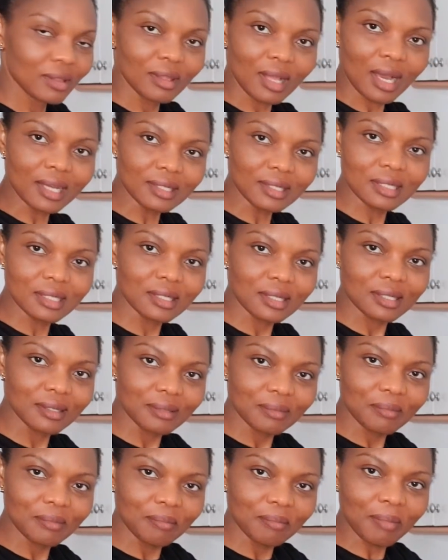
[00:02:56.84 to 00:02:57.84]
that
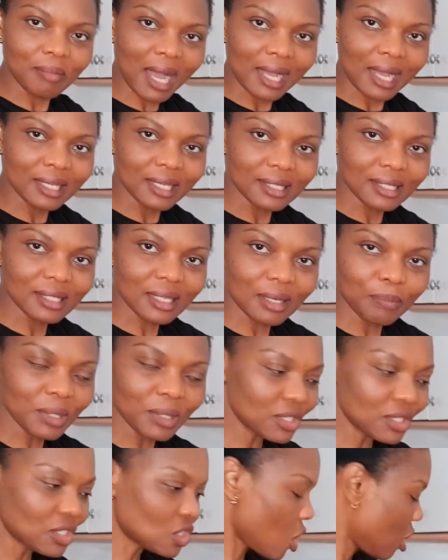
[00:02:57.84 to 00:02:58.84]
bag is a
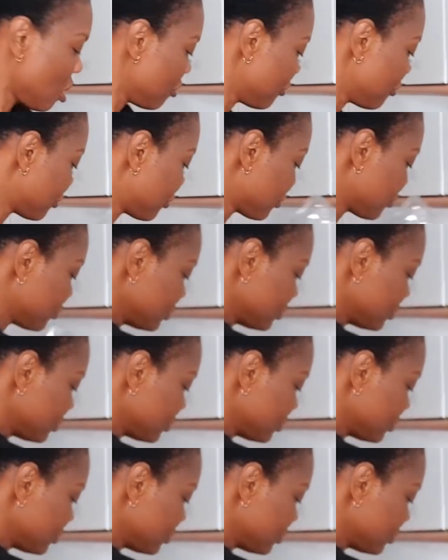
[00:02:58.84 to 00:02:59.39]
bit tough.